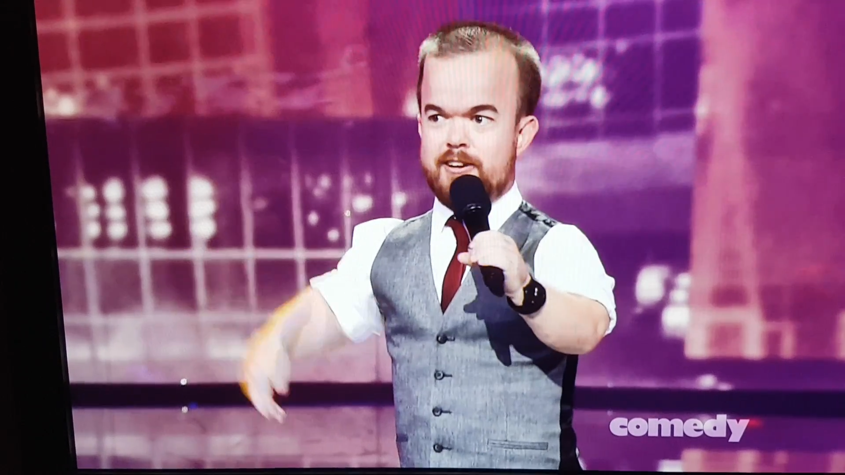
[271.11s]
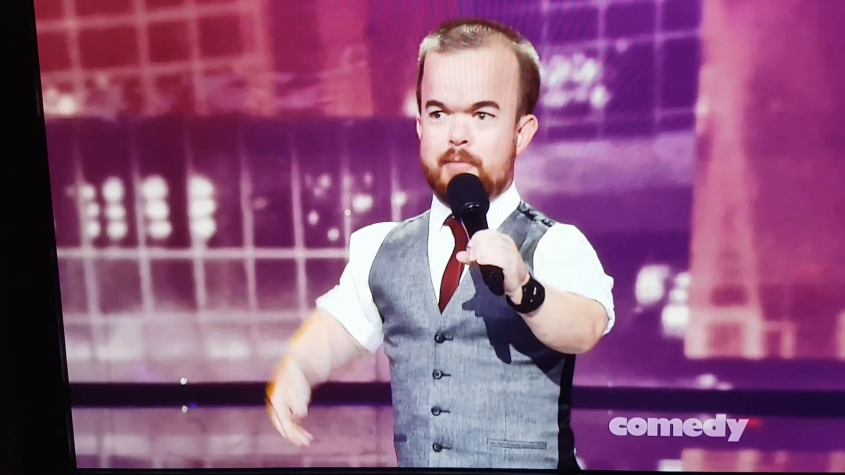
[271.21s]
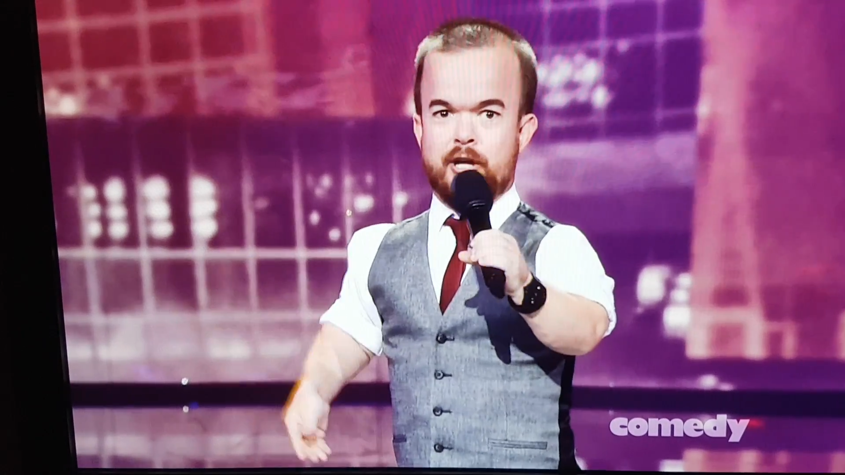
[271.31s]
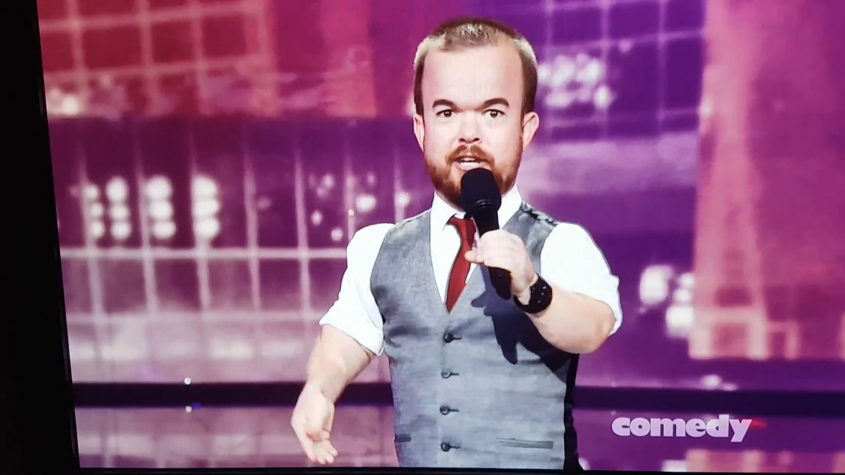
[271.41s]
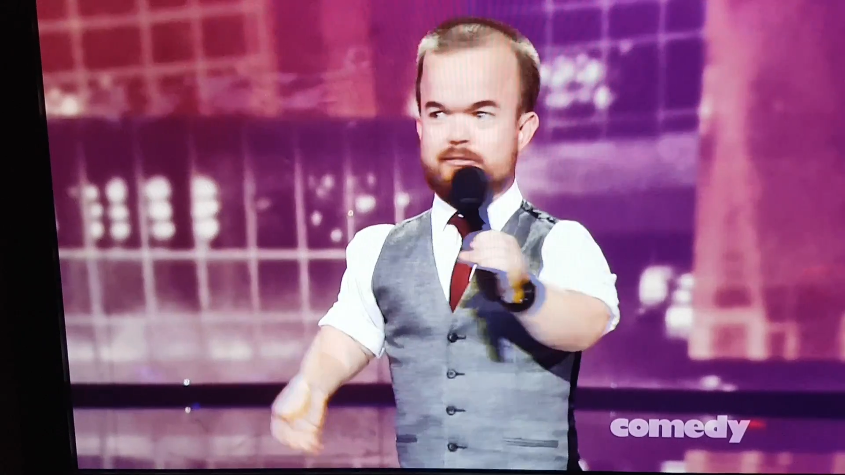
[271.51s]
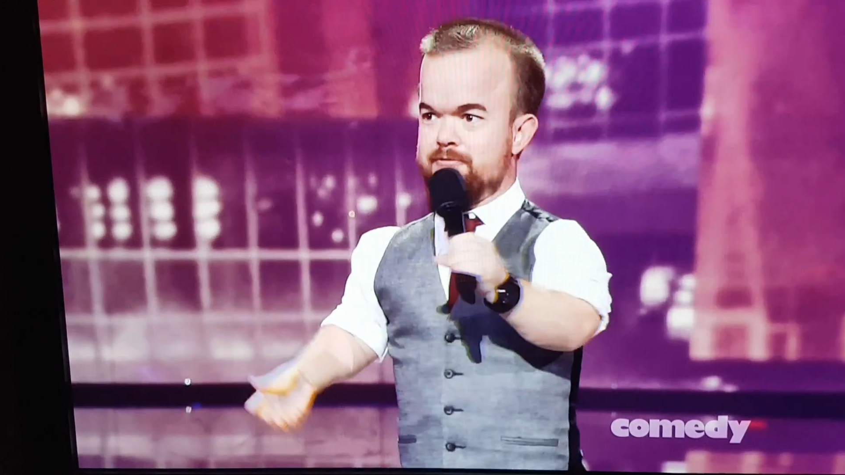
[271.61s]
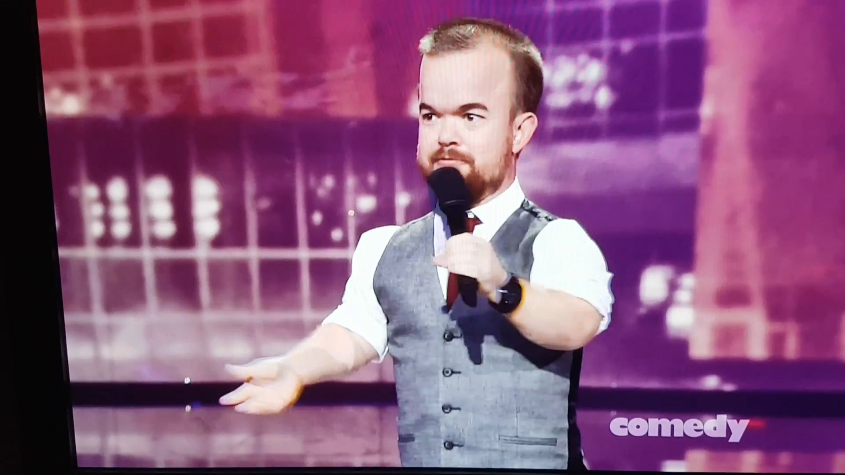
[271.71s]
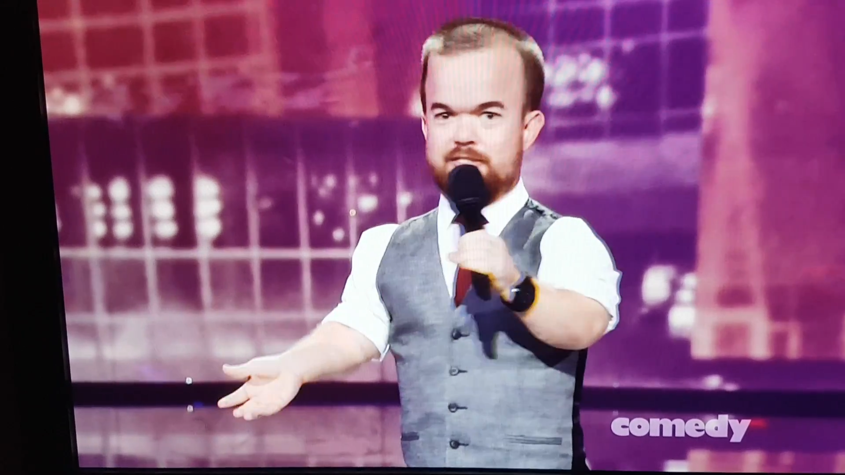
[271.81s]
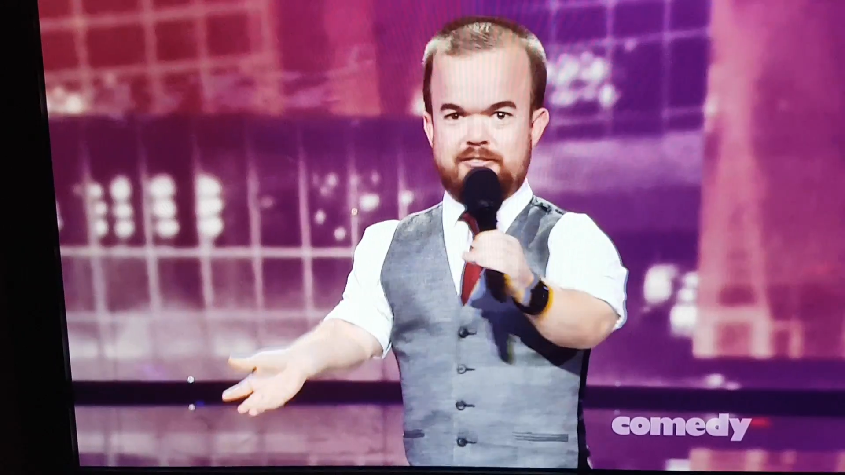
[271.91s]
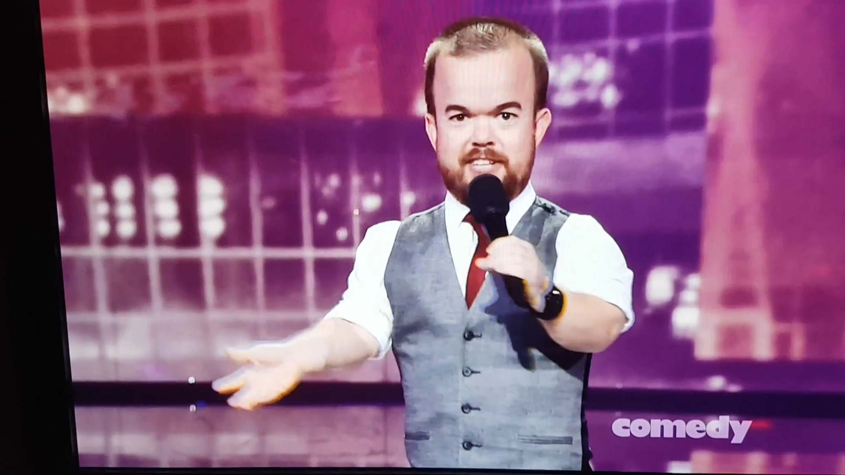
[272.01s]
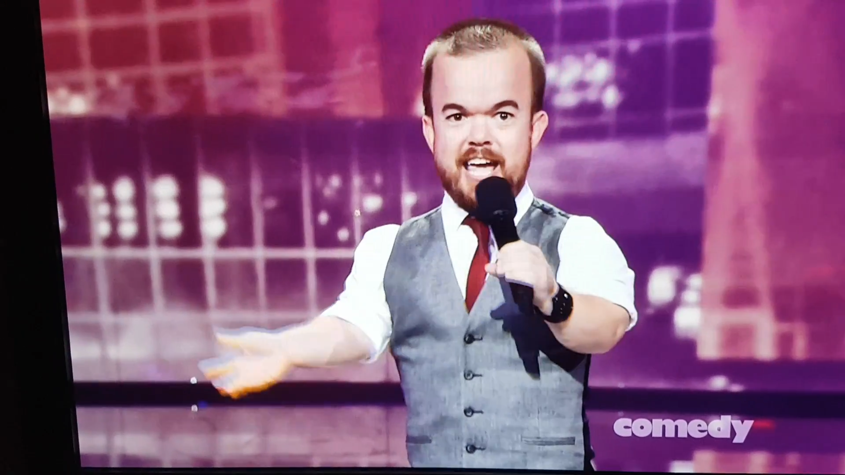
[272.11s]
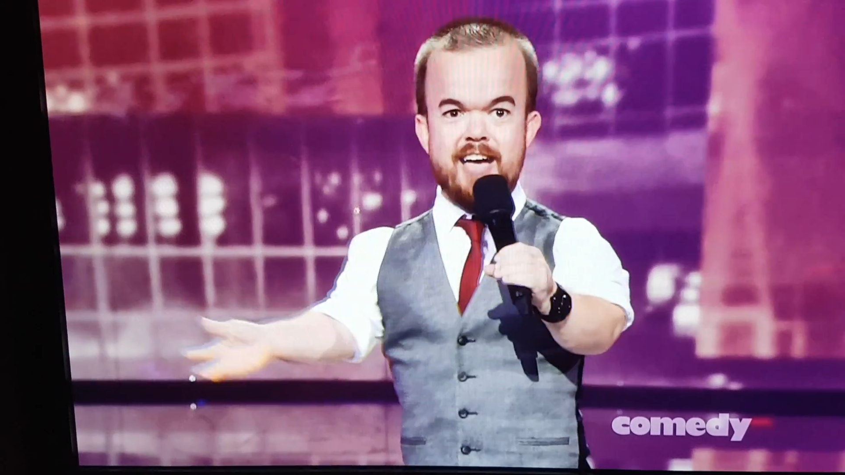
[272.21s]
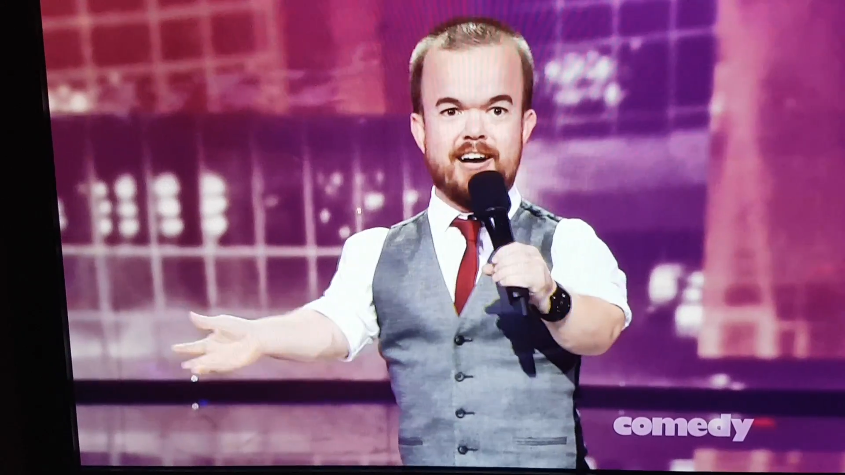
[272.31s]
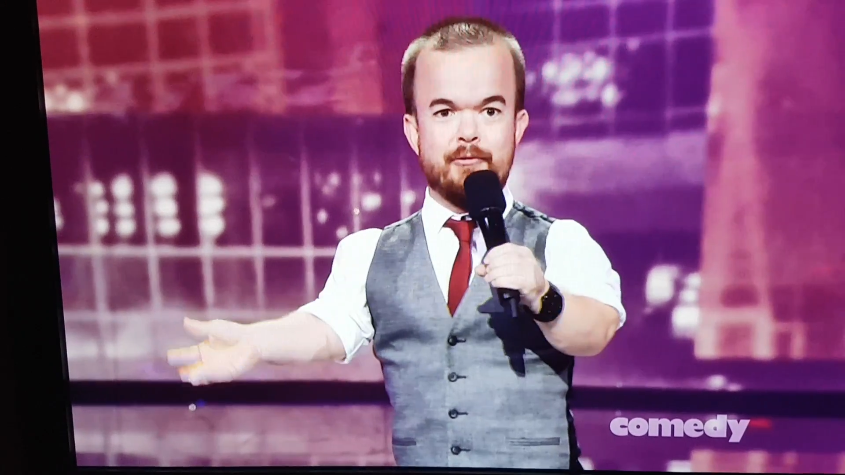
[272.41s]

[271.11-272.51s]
And I'm like, well, yeah,